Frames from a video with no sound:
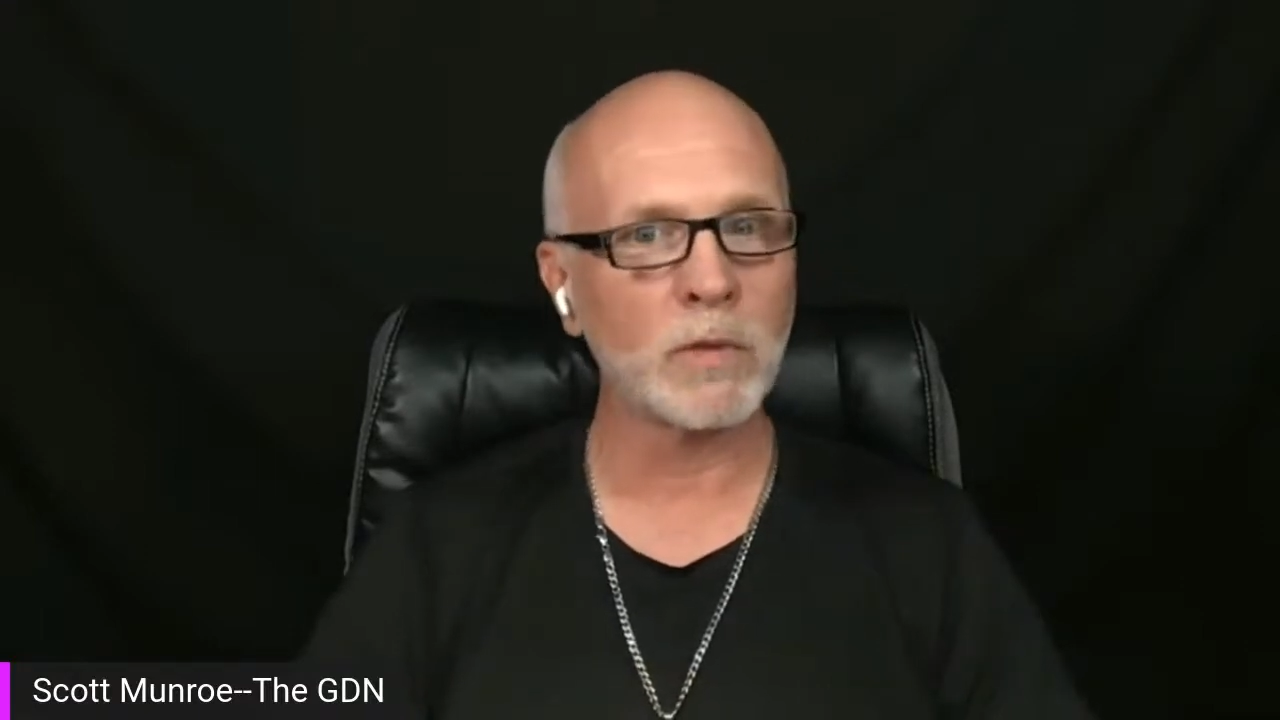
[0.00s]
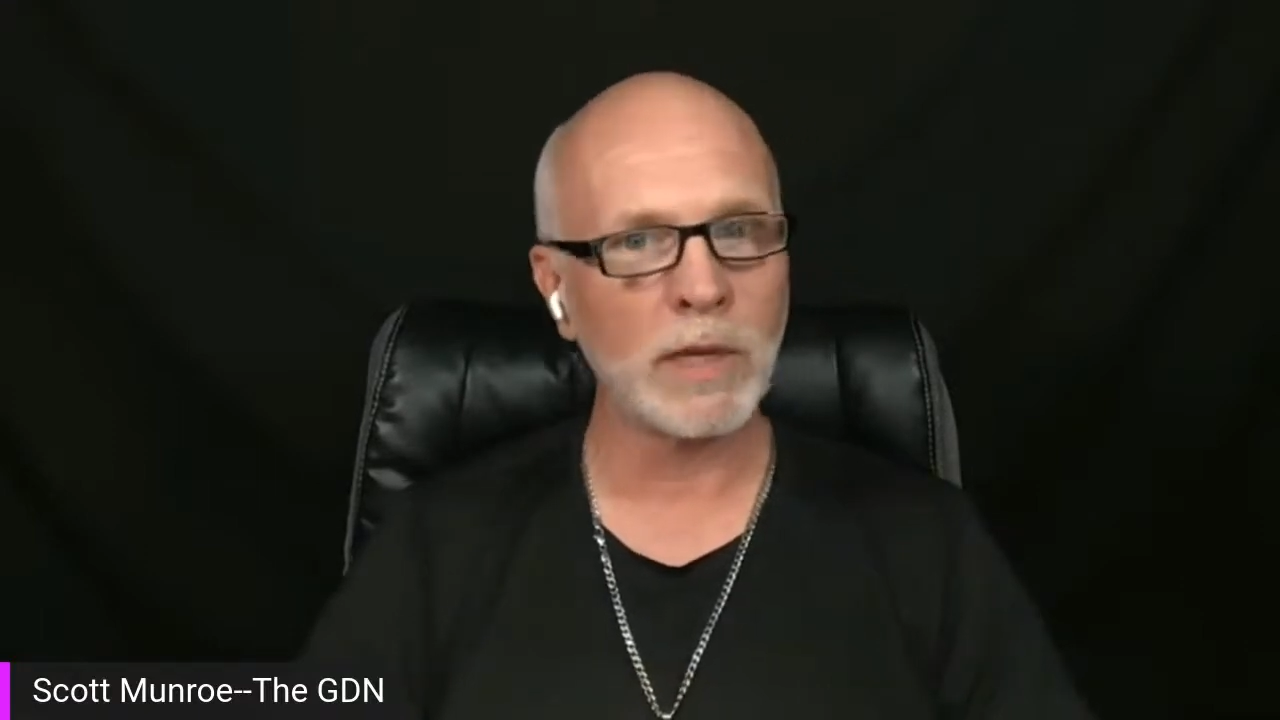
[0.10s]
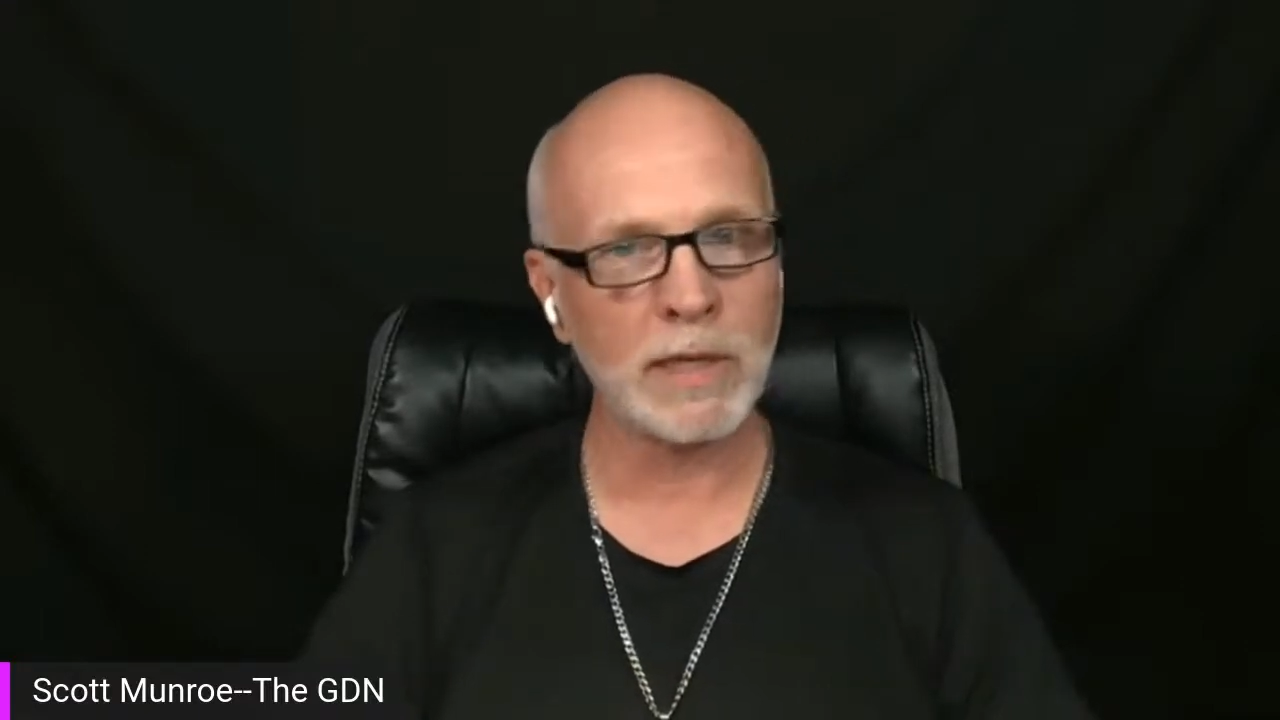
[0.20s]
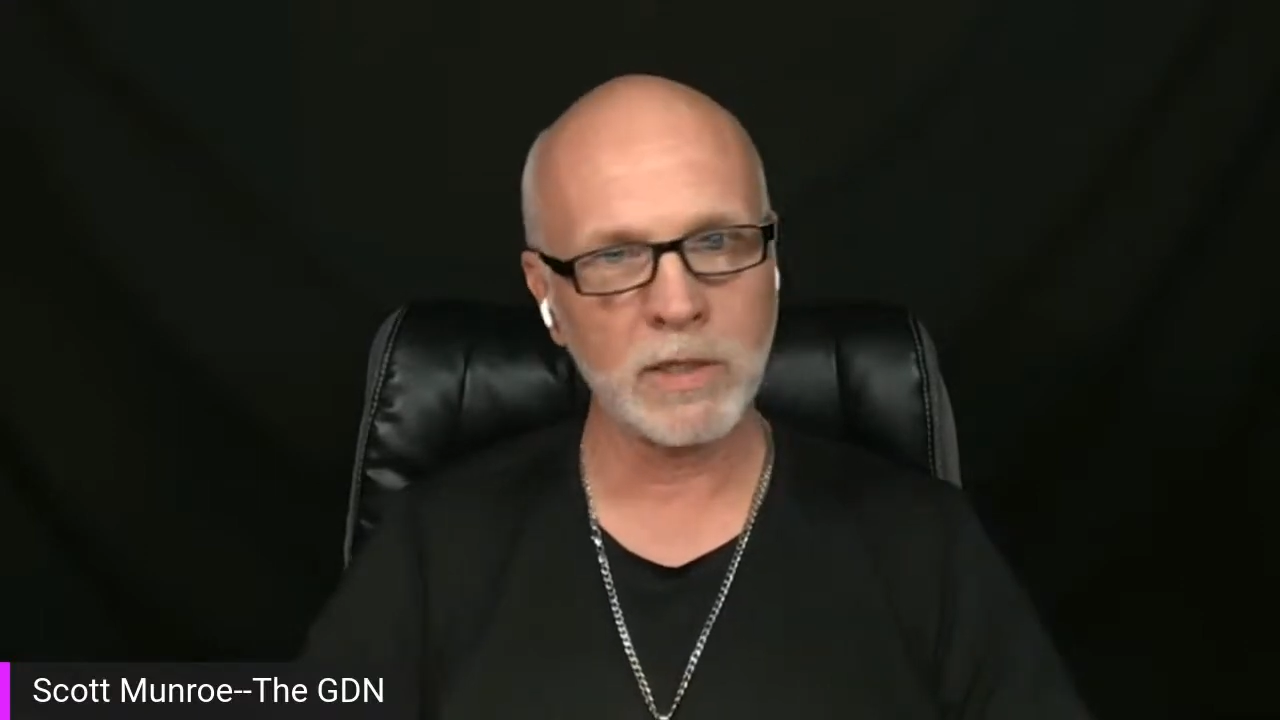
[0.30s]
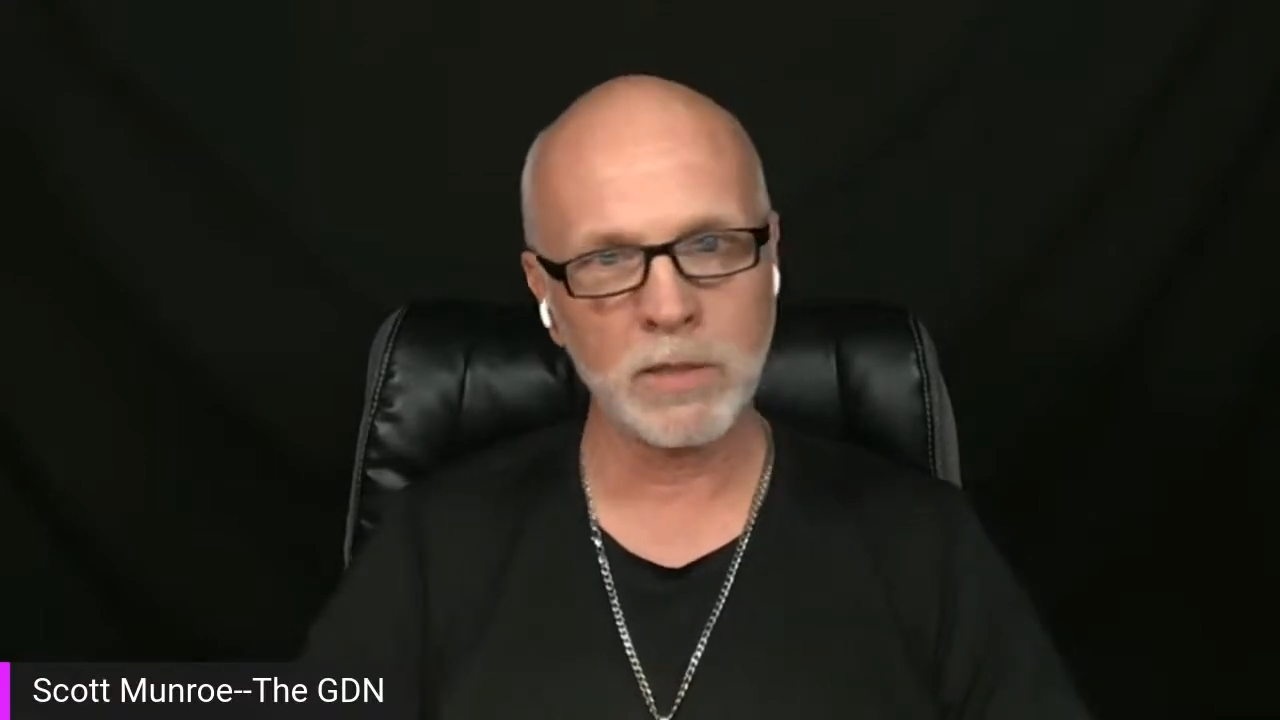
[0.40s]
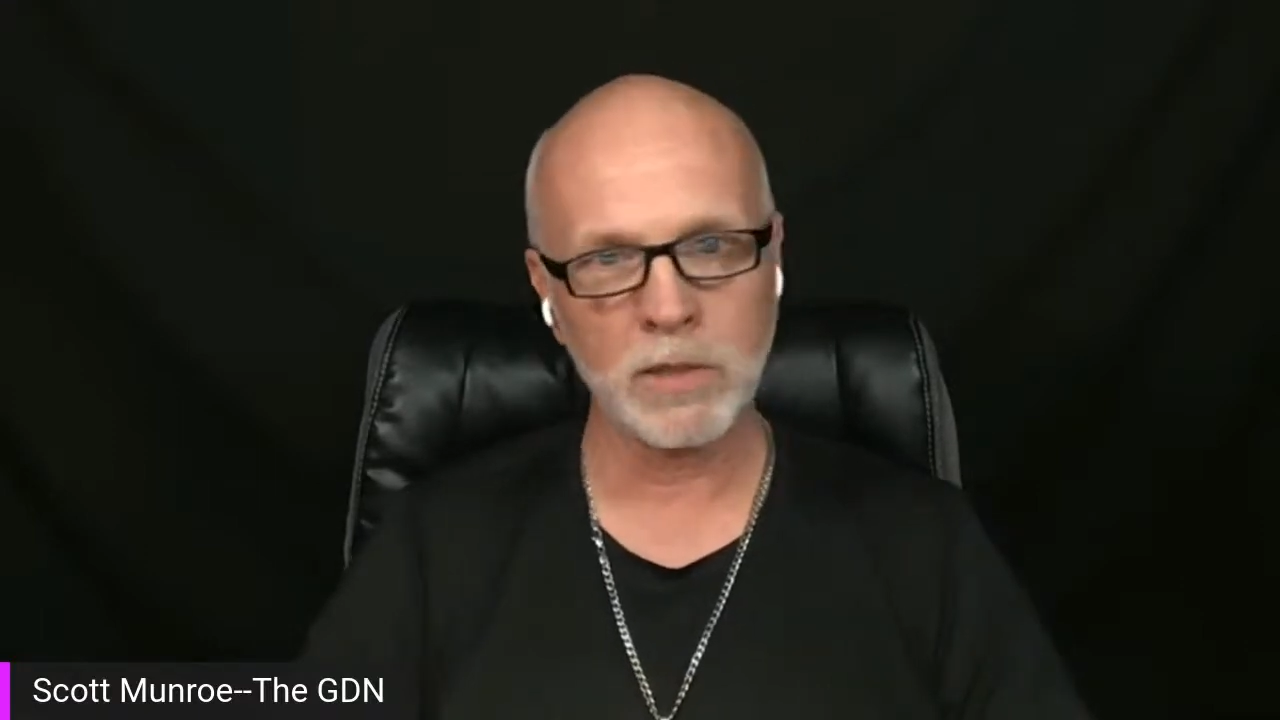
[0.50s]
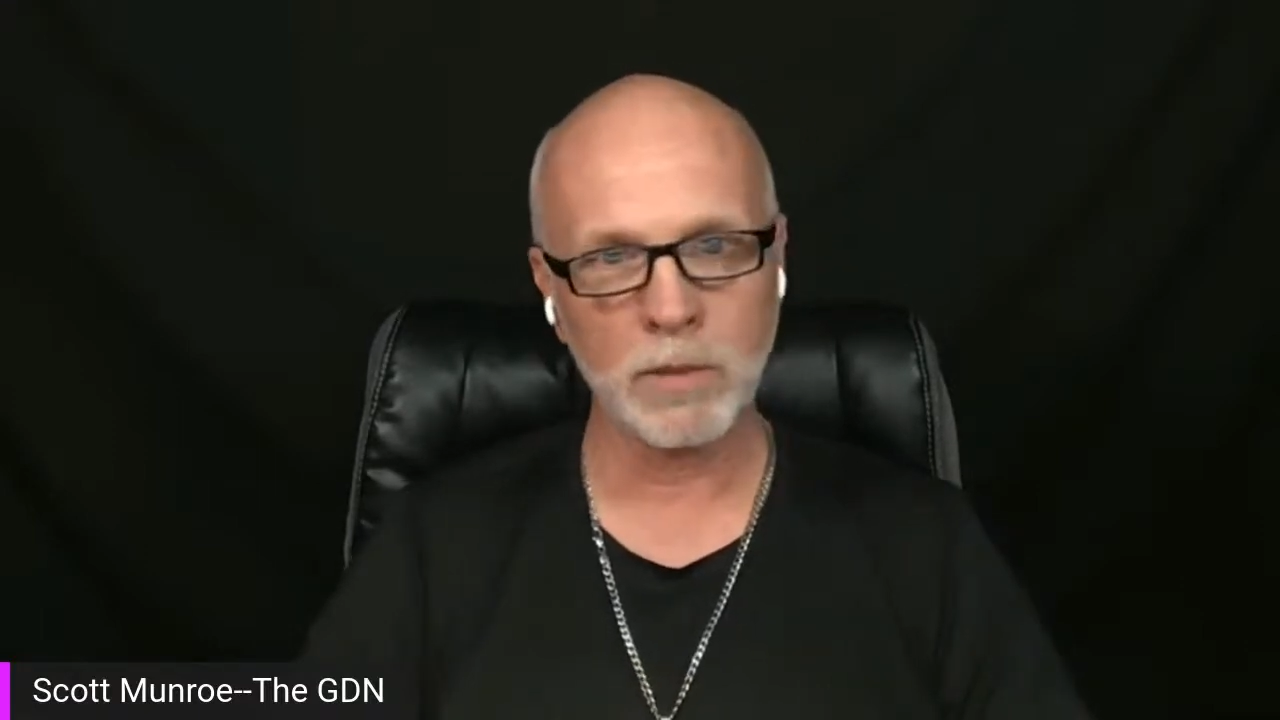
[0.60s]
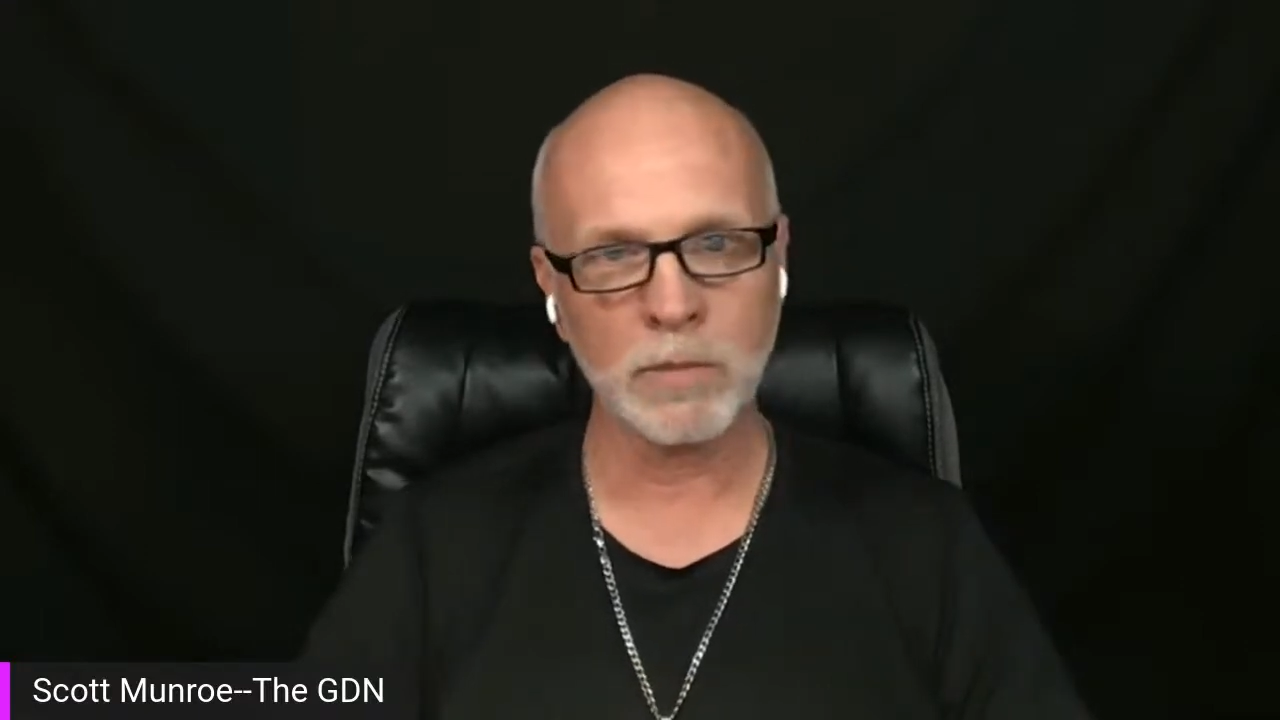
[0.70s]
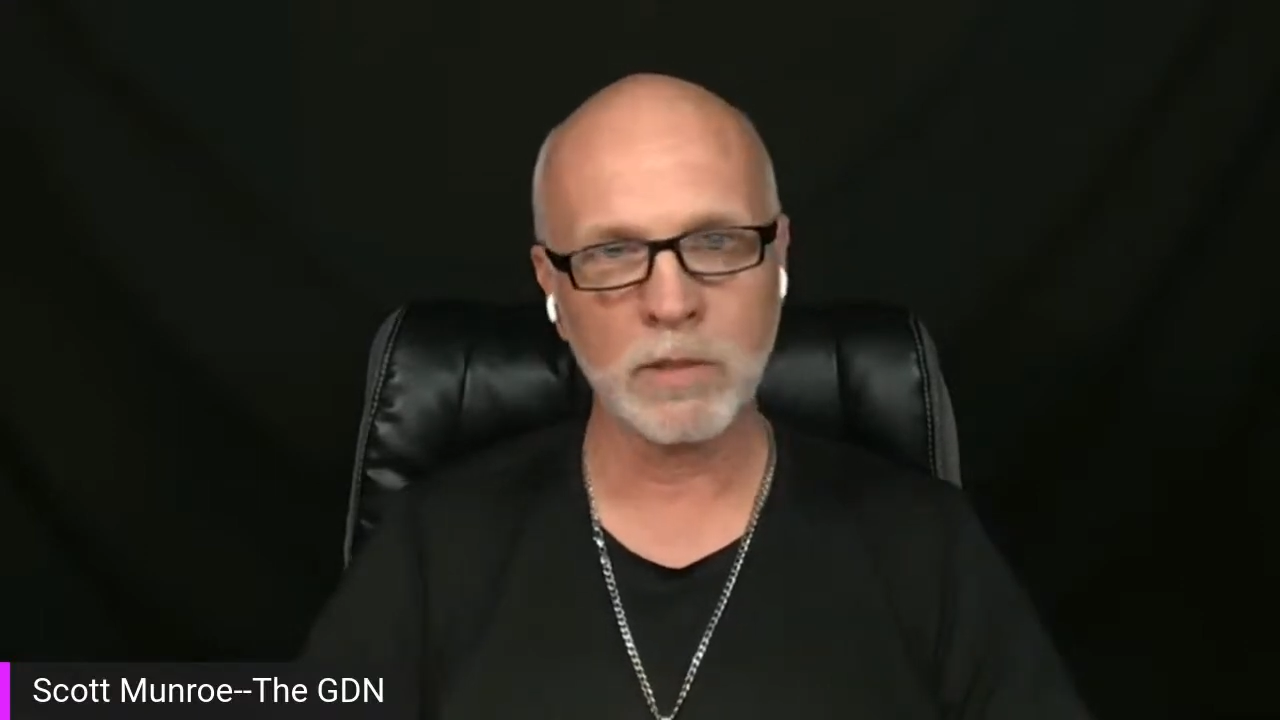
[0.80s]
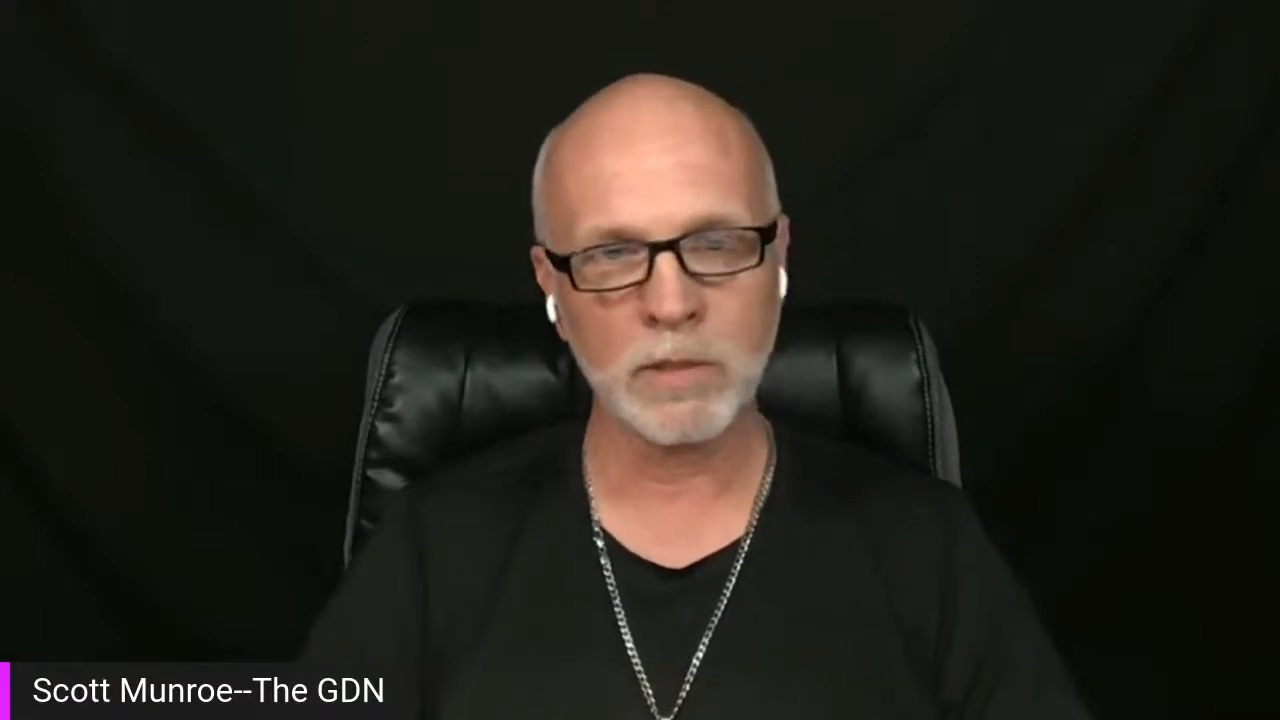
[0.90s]

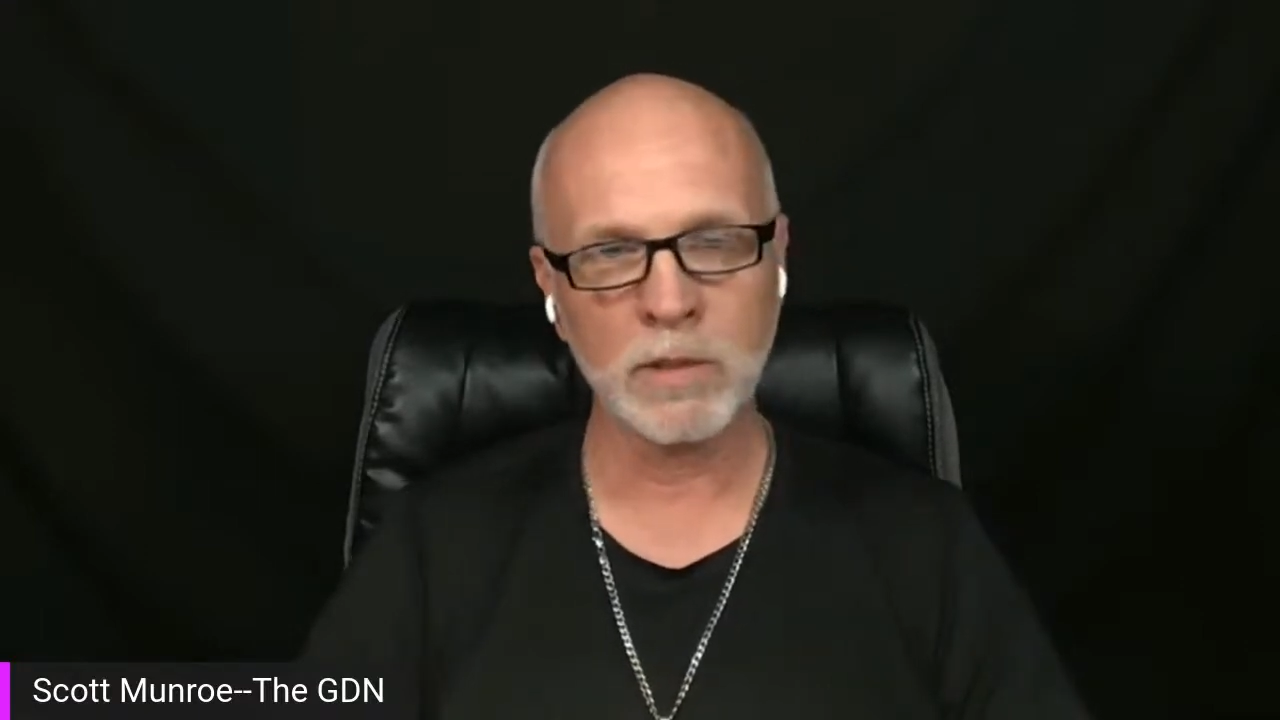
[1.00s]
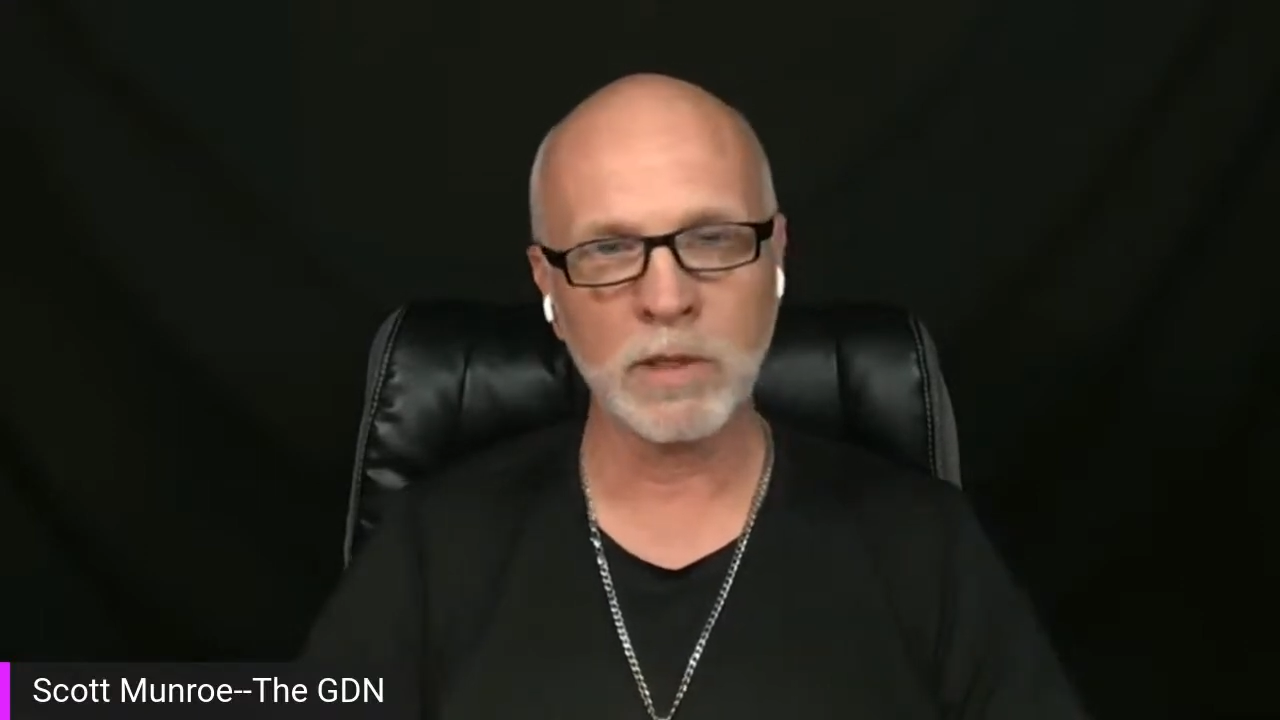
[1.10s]
relationships.